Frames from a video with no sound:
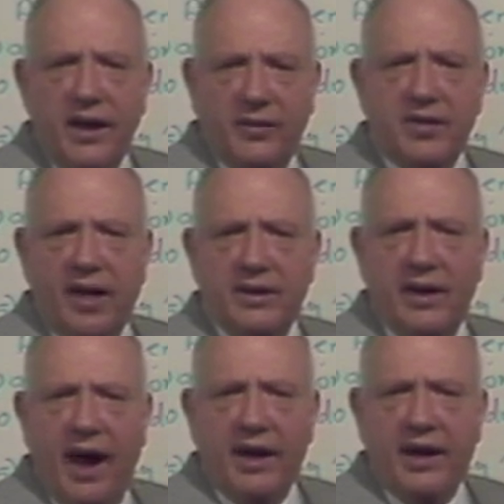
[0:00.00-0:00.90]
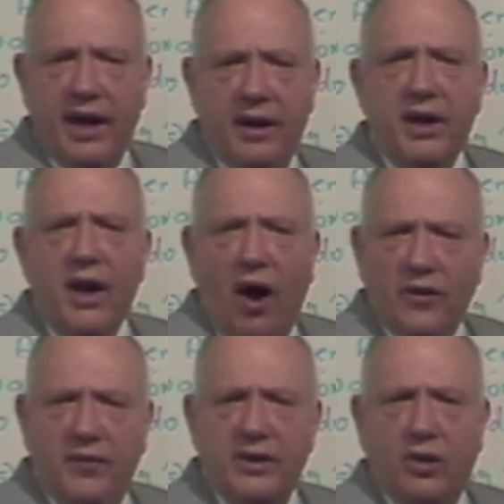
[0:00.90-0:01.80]
in the study guide, on
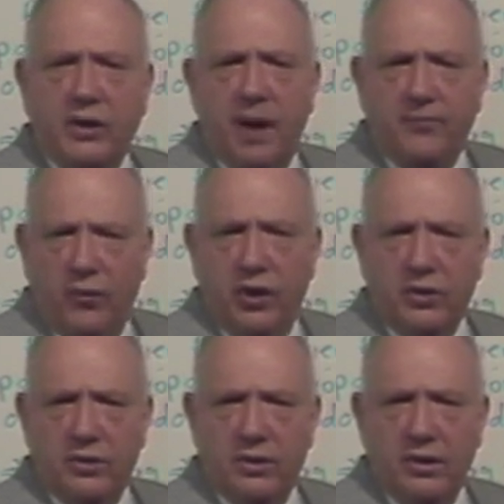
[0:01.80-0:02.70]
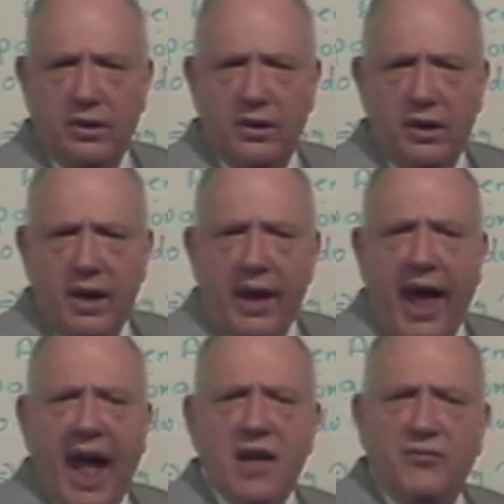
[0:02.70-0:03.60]
the videotape for you.
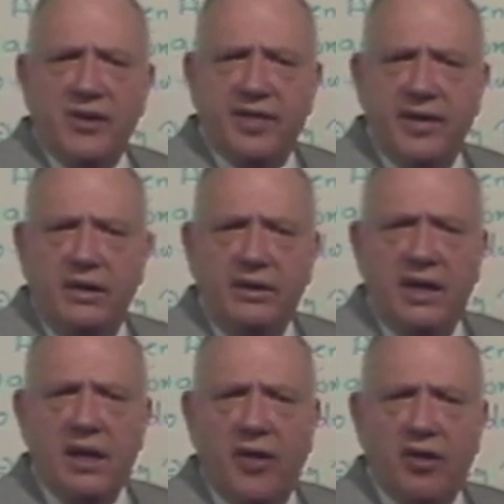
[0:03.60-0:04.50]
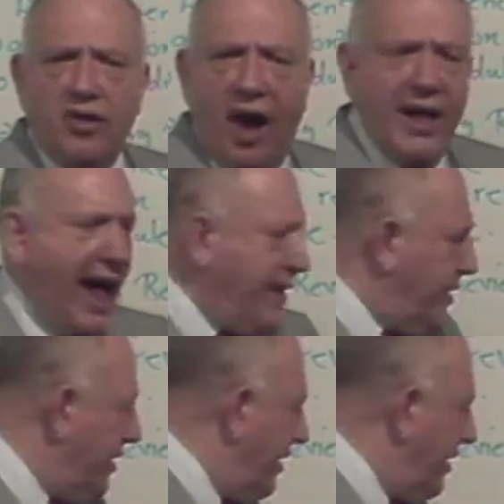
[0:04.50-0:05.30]
And if you still need another shot at it,